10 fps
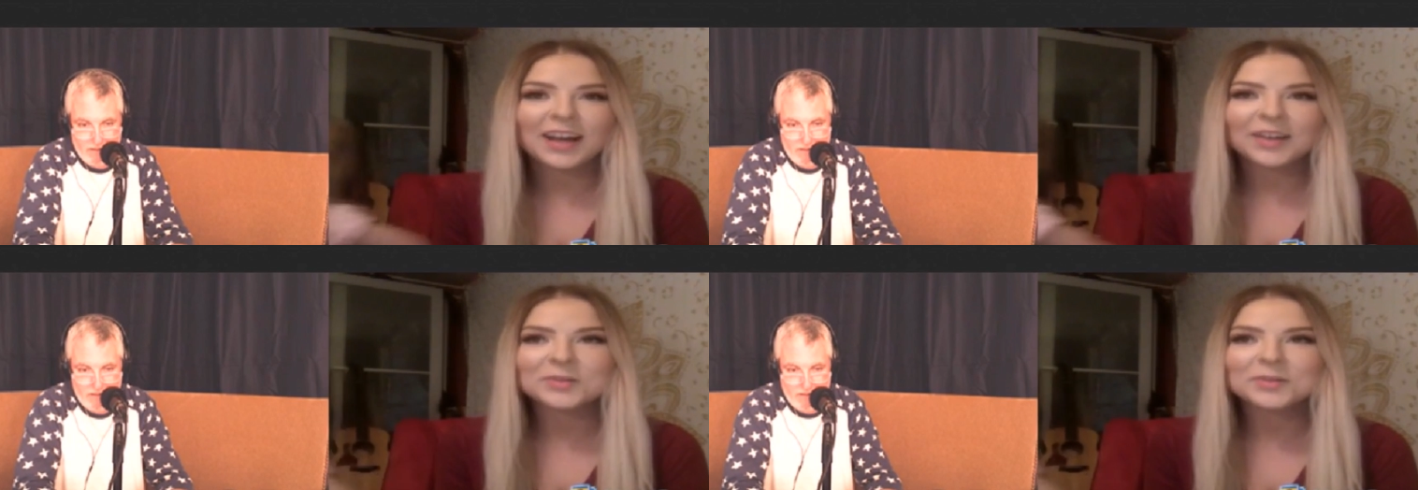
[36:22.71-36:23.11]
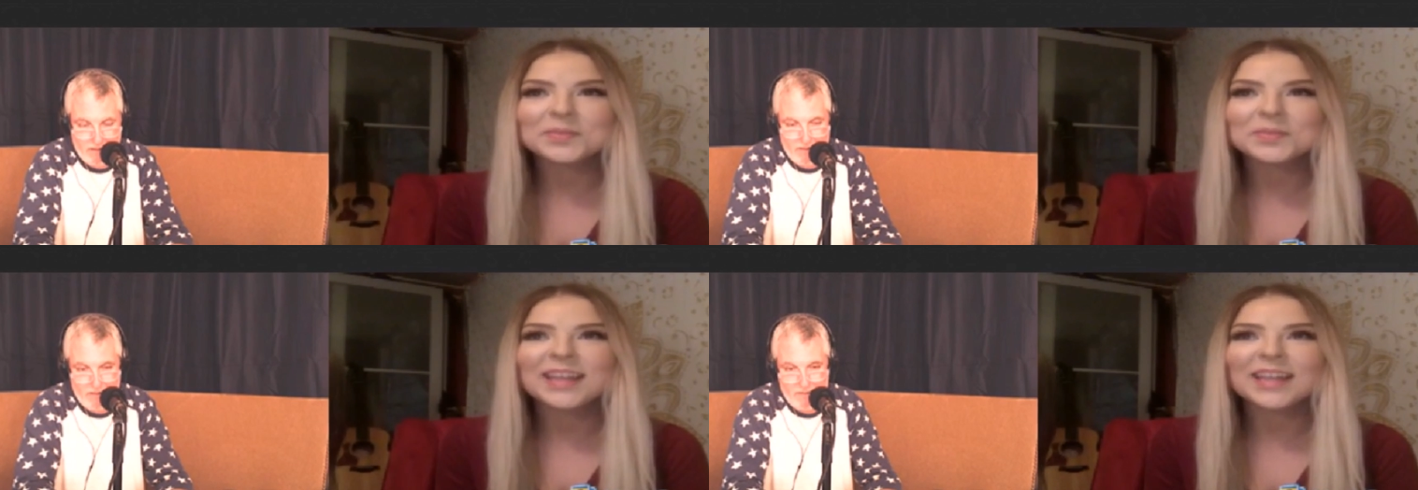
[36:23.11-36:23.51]
Speaker 1: I was
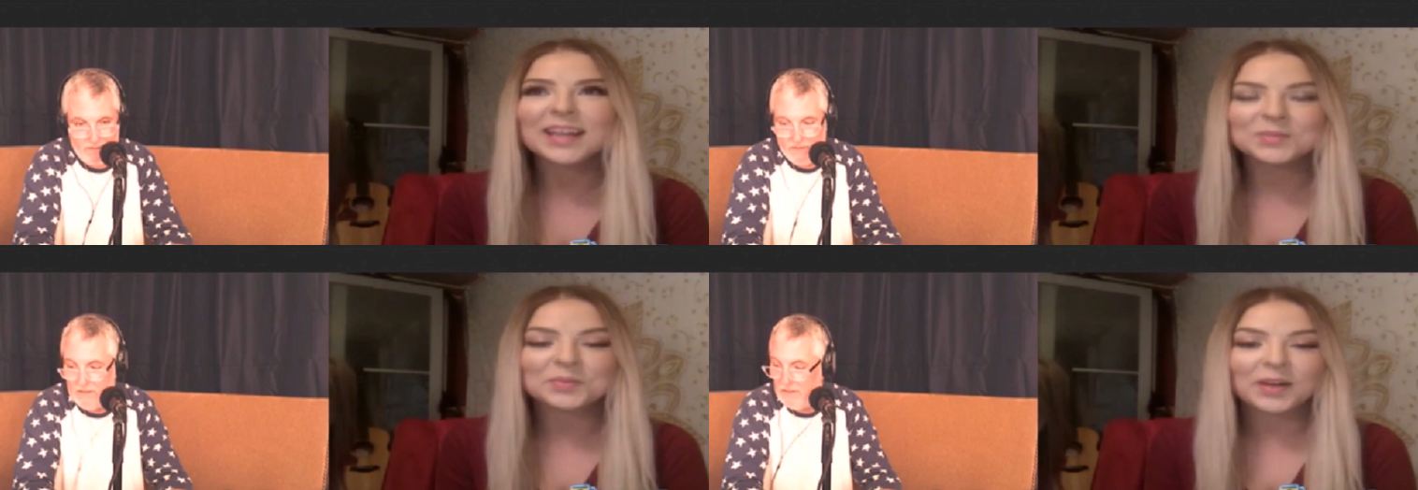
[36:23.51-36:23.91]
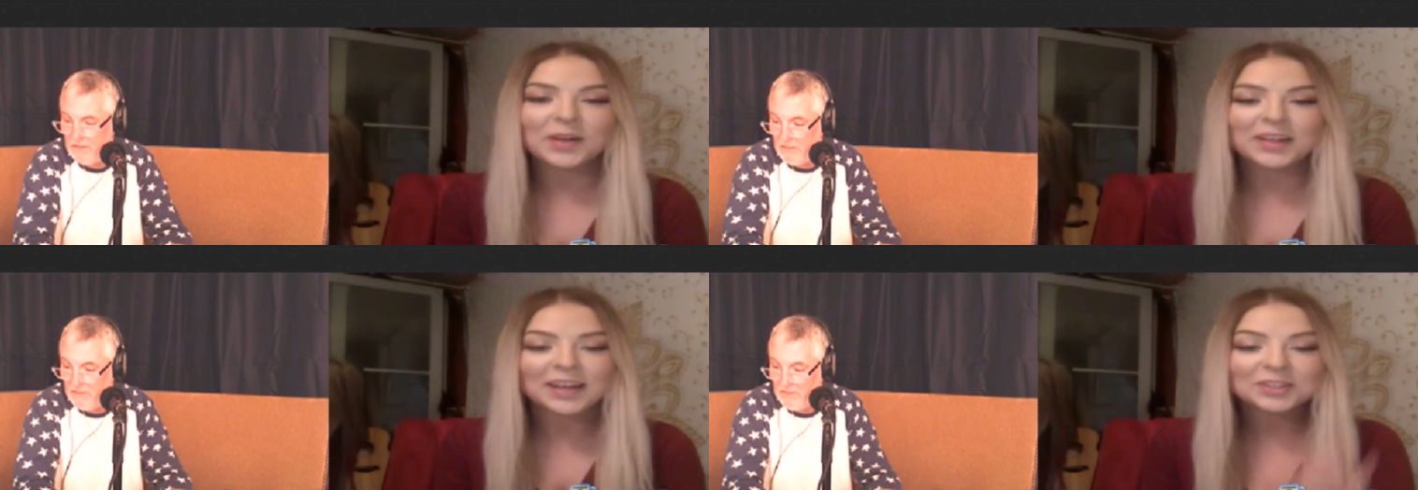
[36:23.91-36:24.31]
obsessed with
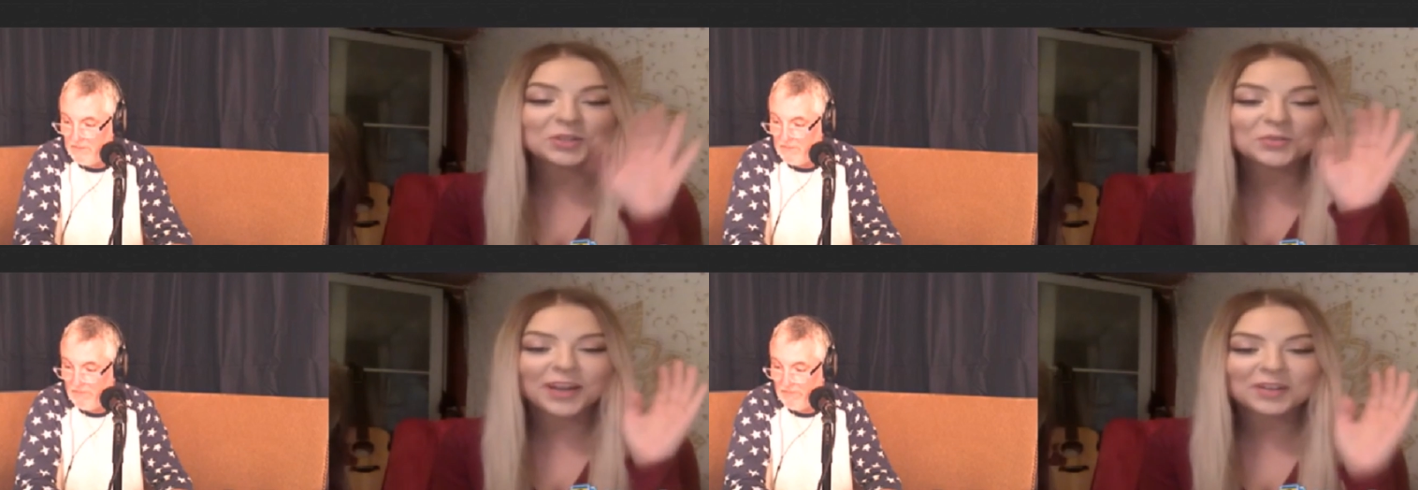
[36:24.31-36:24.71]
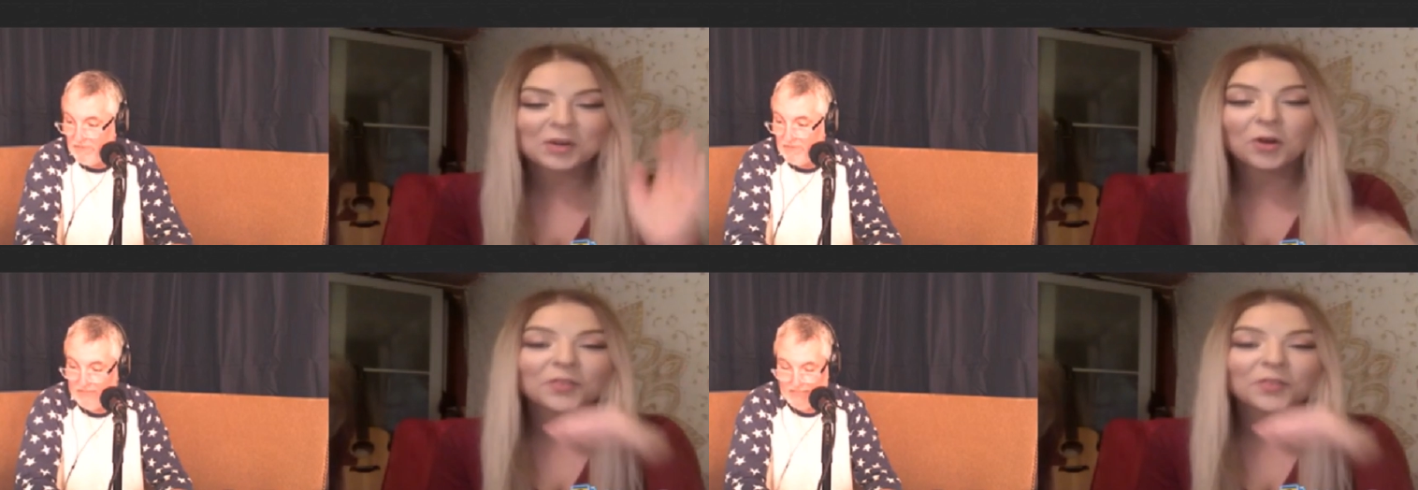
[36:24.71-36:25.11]
Twilight. I actually read
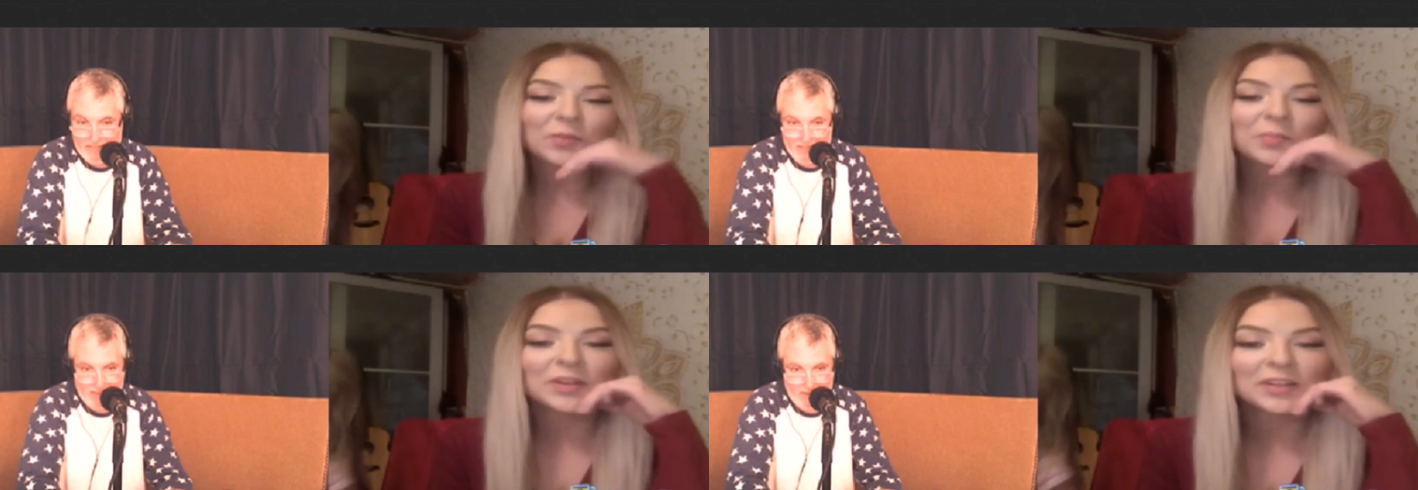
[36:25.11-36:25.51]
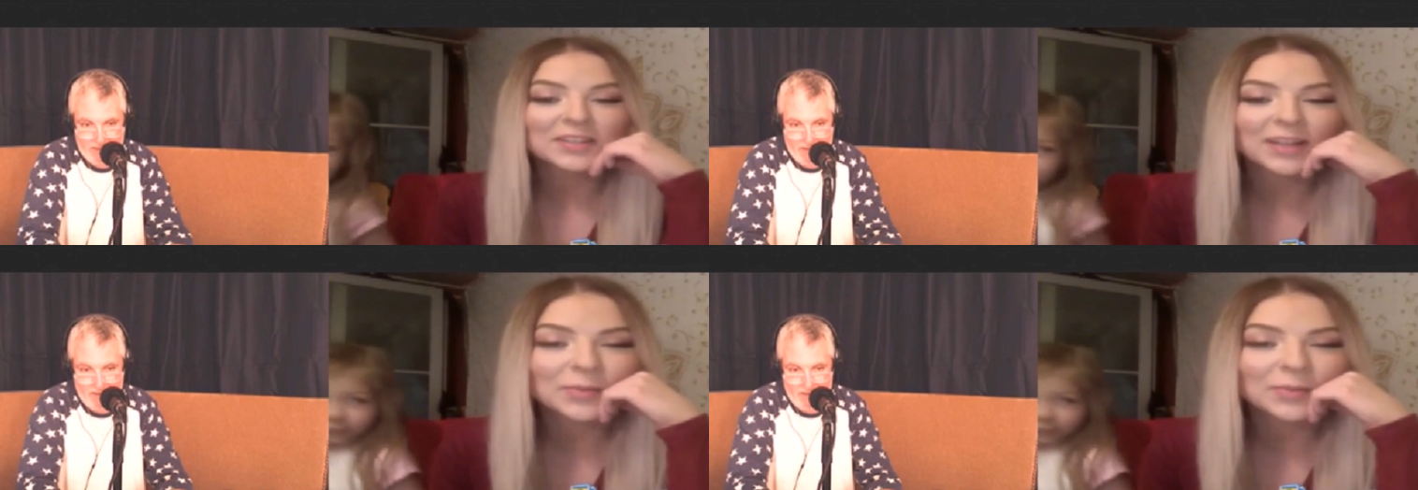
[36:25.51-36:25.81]
all of the books. That